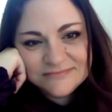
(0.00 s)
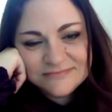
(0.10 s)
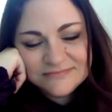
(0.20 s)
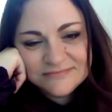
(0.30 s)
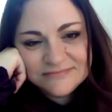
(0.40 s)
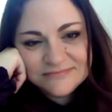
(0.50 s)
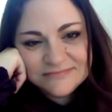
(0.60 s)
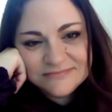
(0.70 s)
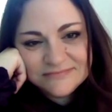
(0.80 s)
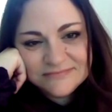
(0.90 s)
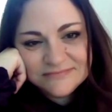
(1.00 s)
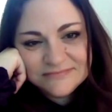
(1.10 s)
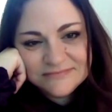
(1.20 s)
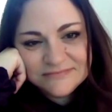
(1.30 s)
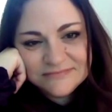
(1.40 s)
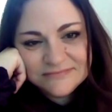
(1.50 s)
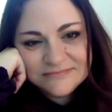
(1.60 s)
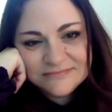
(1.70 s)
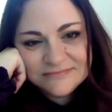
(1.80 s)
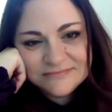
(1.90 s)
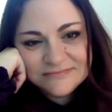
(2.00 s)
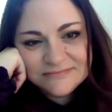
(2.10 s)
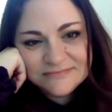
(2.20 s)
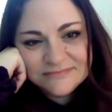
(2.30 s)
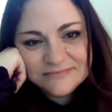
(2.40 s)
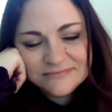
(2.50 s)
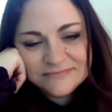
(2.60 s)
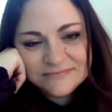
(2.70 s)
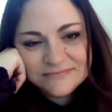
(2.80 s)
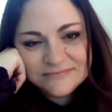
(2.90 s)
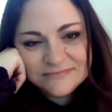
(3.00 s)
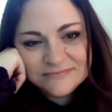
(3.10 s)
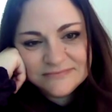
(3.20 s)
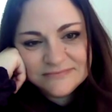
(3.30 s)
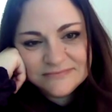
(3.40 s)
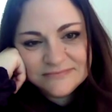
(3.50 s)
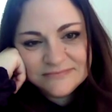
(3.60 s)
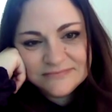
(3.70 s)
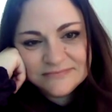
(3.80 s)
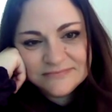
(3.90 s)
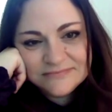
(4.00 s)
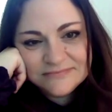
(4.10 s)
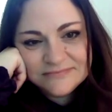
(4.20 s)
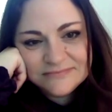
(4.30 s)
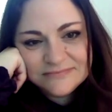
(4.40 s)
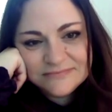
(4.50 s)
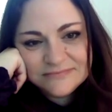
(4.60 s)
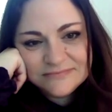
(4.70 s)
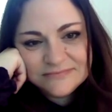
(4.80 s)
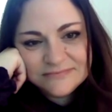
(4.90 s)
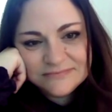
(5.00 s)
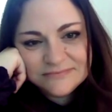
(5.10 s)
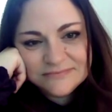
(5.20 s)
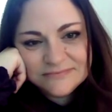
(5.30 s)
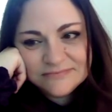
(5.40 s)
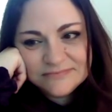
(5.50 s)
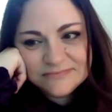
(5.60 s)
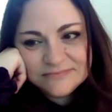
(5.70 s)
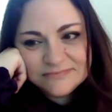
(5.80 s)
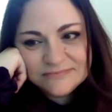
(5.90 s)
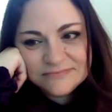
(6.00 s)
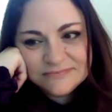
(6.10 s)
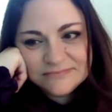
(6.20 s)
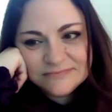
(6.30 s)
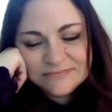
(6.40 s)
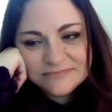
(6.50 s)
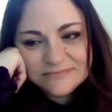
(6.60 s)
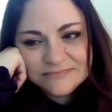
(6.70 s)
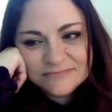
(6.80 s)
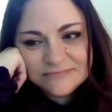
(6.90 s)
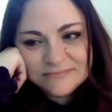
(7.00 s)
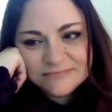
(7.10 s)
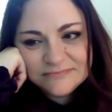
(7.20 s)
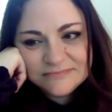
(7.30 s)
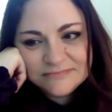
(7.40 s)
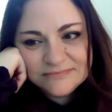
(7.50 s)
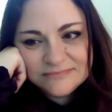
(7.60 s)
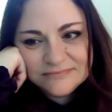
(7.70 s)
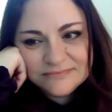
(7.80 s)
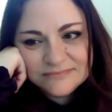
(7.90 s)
No words are spoken by the person on screen.